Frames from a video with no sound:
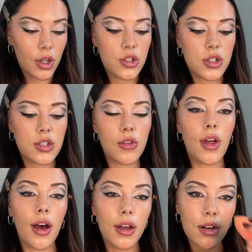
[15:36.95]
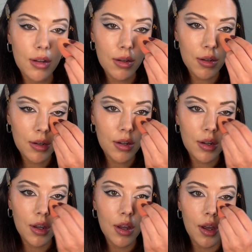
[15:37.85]
just so that
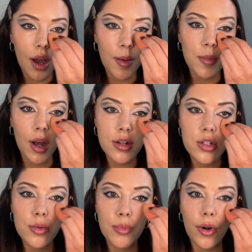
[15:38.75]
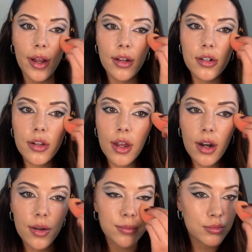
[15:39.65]
I'm not too bright under there.